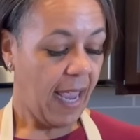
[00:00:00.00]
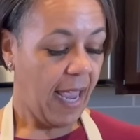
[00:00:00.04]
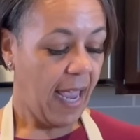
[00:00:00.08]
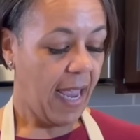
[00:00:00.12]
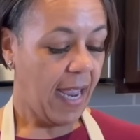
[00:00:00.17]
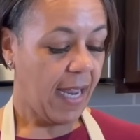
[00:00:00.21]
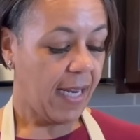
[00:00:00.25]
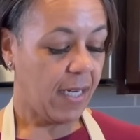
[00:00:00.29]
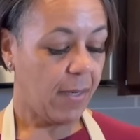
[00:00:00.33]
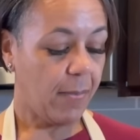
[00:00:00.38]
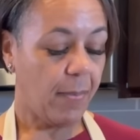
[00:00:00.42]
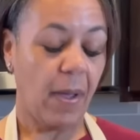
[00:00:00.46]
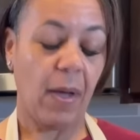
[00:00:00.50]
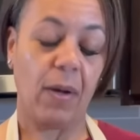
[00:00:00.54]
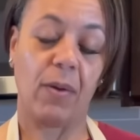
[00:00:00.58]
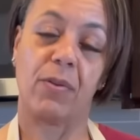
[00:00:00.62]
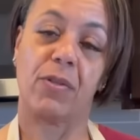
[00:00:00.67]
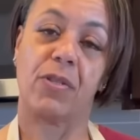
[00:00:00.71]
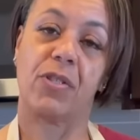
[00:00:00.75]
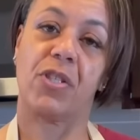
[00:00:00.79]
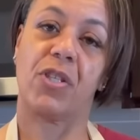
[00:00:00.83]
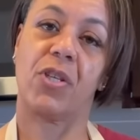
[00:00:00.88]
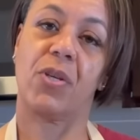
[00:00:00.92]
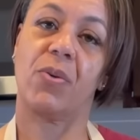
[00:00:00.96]
and
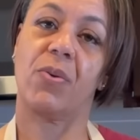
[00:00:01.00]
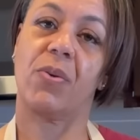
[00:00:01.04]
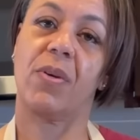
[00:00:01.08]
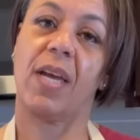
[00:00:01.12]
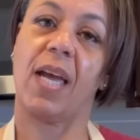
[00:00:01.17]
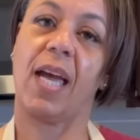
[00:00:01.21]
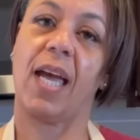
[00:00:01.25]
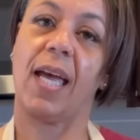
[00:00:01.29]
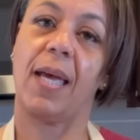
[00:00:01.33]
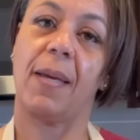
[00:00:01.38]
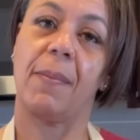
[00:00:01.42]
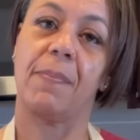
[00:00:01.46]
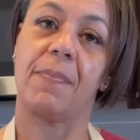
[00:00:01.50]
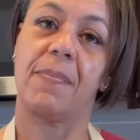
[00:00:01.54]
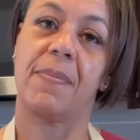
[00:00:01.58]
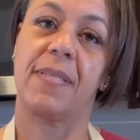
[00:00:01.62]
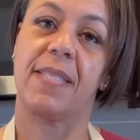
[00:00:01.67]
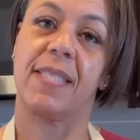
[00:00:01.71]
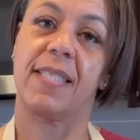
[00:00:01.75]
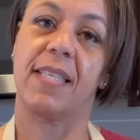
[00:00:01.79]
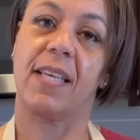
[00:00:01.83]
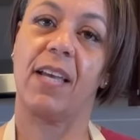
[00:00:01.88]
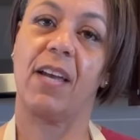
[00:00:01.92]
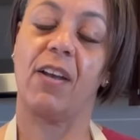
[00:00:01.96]
about 2 cups
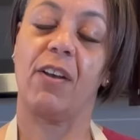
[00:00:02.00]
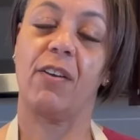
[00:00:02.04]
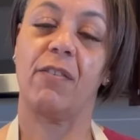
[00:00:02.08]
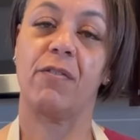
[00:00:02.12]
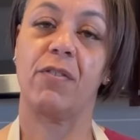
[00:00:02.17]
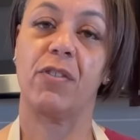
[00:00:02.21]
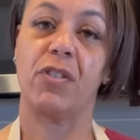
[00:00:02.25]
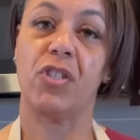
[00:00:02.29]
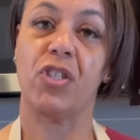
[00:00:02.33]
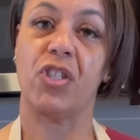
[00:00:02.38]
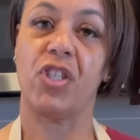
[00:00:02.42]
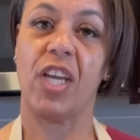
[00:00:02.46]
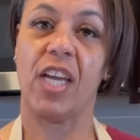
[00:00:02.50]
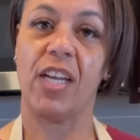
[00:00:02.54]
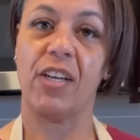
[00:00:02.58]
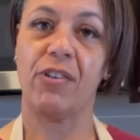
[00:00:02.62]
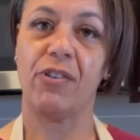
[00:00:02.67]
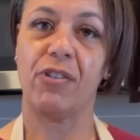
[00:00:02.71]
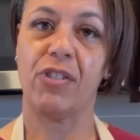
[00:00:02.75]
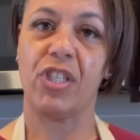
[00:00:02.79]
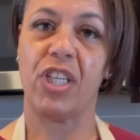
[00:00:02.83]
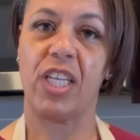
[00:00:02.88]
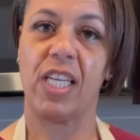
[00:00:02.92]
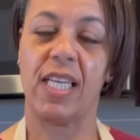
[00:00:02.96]
of
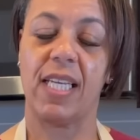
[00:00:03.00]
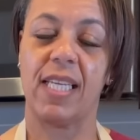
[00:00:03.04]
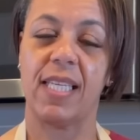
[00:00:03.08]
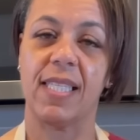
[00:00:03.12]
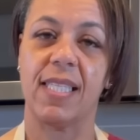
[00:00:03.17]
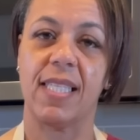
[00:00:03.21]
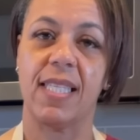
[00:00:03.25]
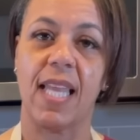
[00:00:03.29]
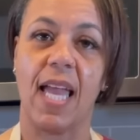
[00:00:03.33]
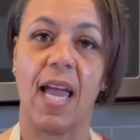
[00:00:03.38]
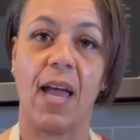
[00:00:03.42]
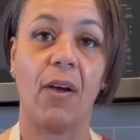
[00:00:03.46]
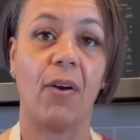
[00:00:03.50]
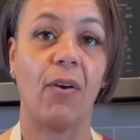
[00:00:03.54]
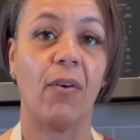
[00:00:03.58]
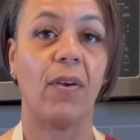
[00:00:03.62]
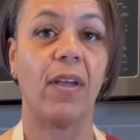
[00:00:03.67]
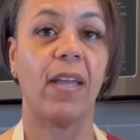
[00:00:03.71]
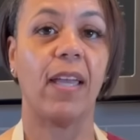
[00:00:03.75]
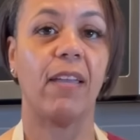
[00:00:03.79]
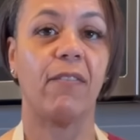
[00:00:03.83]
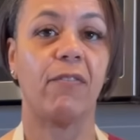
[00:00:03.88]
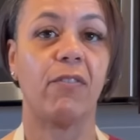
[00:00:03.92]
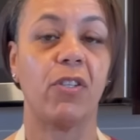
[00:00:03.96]
cheddar cheese. Now,
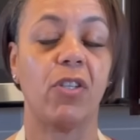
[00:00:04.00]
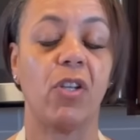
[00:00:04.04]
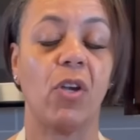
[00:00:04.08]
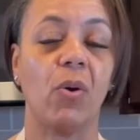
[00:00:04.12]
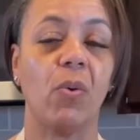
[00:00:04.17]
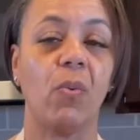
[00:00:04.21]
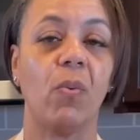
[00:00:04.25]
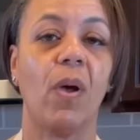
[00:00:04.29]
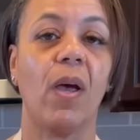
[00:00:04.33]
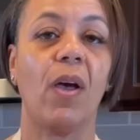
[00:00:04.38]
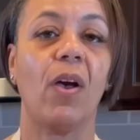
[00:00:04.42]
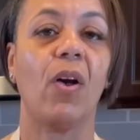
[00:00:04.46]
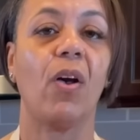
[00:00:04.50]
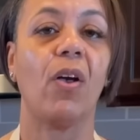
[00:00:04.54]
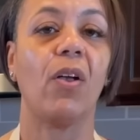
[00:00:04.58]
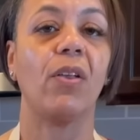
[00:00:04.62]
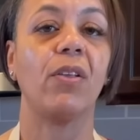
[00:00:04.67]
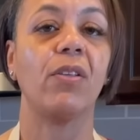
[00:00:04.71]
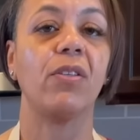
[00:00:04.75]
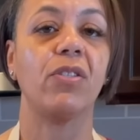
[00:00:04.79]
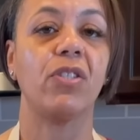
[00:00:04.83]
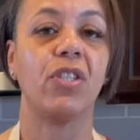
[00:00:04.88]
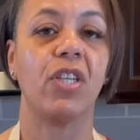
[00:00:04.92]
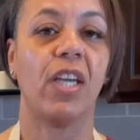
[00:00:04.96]
if you don't want
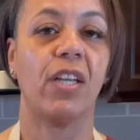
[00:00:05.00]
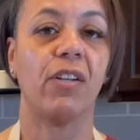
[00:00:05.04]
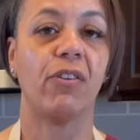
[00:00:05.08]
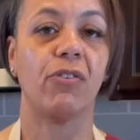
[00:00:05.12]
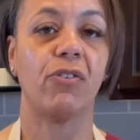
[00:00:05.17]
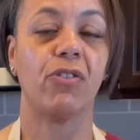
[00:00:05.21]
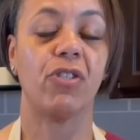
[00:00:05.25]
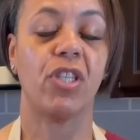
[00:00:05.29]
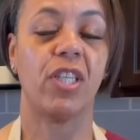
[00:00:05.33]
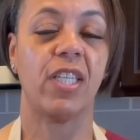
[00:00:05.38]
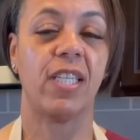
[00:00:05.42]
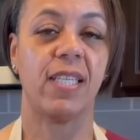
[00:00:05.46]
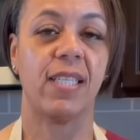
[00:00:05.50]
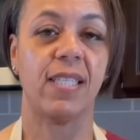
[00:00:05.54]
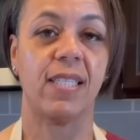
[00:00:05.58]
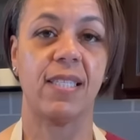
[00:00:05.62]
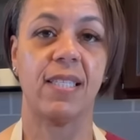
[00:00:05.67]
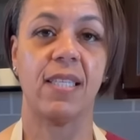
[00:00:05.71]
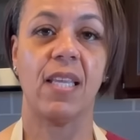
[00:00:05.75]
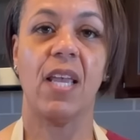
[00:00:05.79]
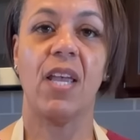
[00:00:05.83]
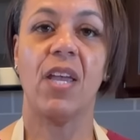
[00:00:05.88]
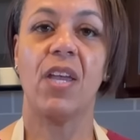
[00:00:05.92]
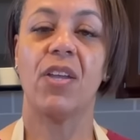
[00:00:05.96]
all cheddar cheese,
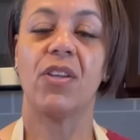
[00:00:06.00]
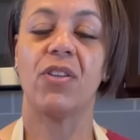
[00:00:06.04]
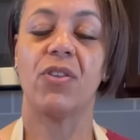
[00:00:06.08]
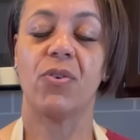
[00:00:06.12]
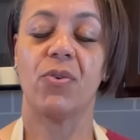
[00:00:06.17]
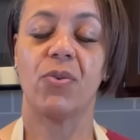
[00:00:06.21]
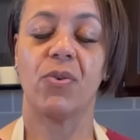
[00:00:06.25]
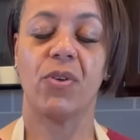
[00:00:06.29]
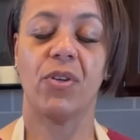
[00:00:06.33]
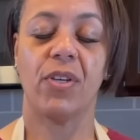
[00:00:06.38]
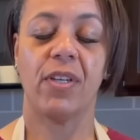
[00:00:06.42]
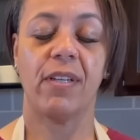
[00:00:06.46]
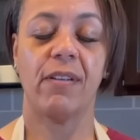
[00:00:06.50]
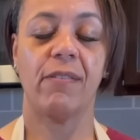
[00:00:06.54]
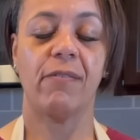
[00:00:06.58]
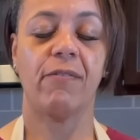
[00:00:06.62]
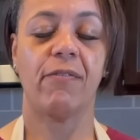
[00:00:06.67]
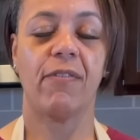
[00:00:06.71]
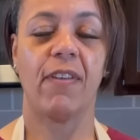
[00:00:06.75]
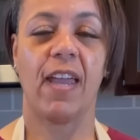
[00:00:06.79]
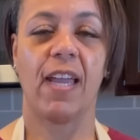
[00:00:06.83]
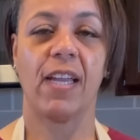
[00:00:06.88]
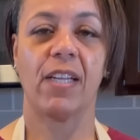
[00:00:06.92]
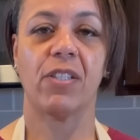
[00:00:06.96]
you could in
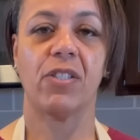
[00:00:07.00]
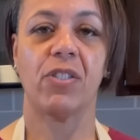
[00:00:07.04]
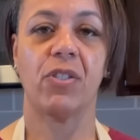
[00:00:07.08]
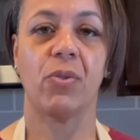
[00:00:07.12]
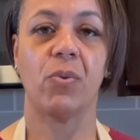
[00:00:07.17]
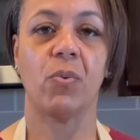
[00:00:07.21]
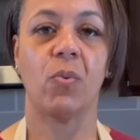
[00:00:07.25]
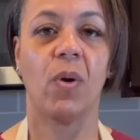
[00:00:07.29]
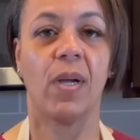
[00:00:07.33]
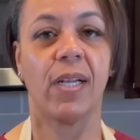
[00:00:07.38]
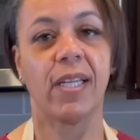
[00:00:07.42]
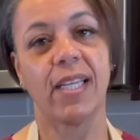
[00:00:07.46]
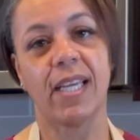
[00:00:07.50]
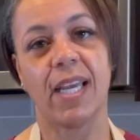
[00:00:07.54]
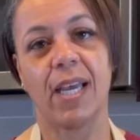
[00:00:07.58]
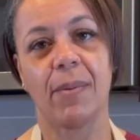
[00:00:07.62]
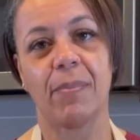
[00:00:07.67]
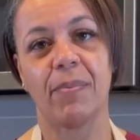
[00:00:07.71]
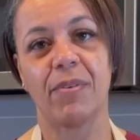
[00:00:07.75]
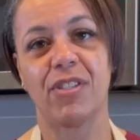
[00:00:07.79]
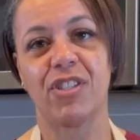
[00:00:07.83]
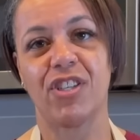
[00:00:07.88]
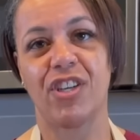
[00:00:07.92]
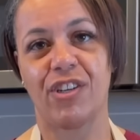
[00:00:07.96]
fact do 1
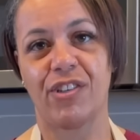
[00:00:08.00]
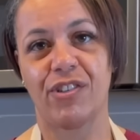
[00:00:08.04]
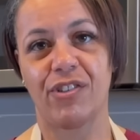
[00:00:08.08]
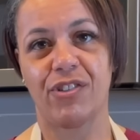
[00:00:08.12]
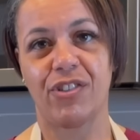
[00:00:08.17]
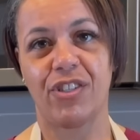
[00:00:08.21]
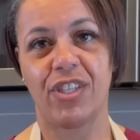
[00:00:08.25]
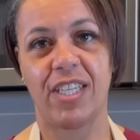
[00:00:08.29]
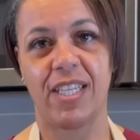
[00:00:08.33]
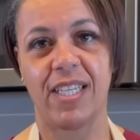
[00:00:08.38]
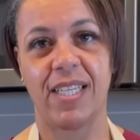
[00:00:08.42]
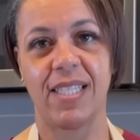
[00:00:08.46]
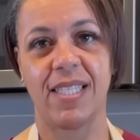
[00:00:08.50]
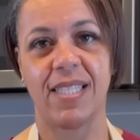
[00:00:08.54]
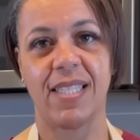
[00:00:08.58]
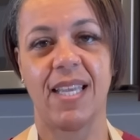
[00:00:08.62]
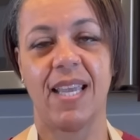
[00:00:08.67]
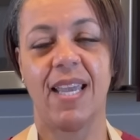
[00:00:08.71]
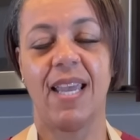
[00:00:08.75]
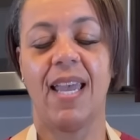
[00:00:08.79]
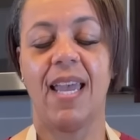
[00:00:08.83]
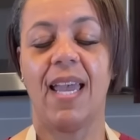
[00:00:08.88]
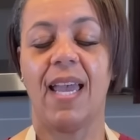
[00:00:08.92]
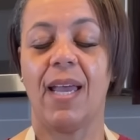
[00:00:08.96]
cup of cheddar cheese
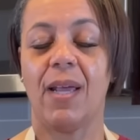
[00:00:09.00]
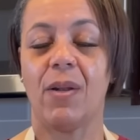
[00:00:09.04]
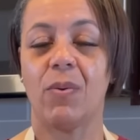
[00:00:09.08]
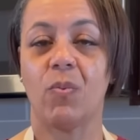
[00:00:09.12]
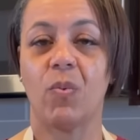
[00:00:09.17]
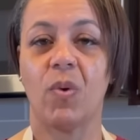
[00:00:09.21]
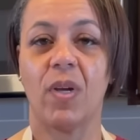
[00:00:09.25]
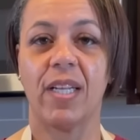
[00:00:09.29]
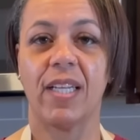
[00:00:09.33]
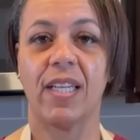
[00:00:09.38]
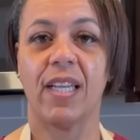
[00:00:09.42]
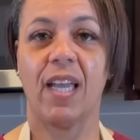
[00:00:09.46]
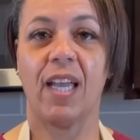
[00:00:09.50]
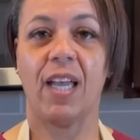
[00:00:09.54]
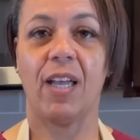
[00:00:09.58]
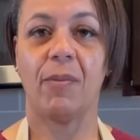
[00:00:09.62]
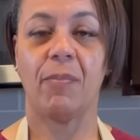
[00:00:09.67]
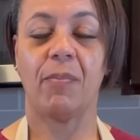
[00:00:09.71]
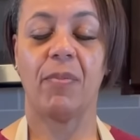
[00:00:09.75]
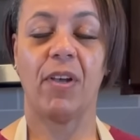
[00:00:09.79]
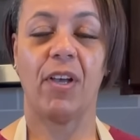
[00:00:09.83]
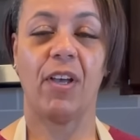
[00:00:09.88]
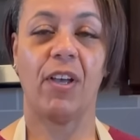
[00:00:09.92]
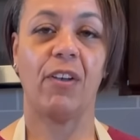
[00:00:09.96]
and 1
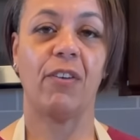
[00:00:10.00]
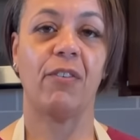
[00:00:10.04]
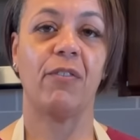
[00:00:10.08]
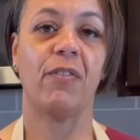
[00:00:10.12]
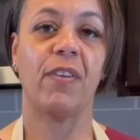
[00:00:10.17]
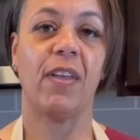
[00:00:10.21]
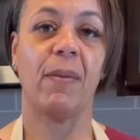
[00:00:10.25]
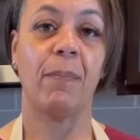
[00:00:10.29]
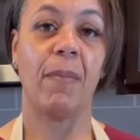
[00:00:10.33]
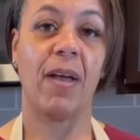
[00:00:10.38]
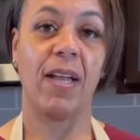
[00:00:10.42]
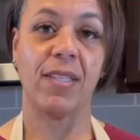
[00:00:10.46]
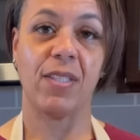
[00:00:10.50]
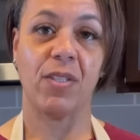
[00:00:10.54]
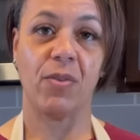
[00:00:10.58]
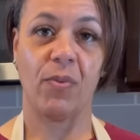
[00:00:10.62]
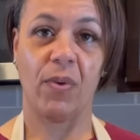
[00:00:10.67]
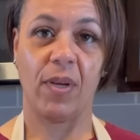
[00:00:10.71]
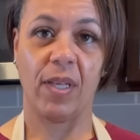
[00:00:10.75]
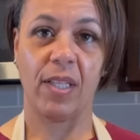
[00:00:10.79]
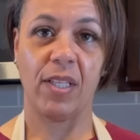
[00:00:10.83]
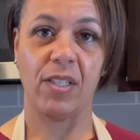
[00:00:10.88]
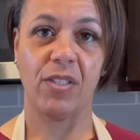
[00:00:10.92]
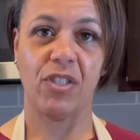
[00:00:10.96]
cup of
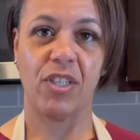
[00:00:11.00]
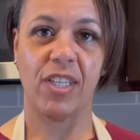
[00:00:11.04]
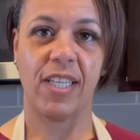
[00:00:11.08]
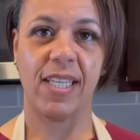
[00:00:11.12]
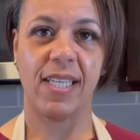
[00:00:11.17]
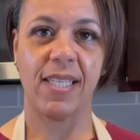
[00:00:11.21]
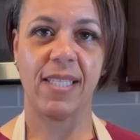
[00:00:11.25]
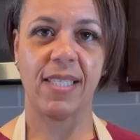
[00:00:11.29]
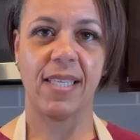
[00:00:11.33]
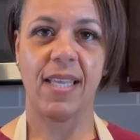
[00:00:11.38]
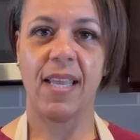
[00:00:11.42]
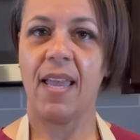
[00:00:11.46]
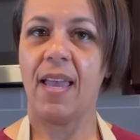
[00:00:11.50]
mozzarella cheese.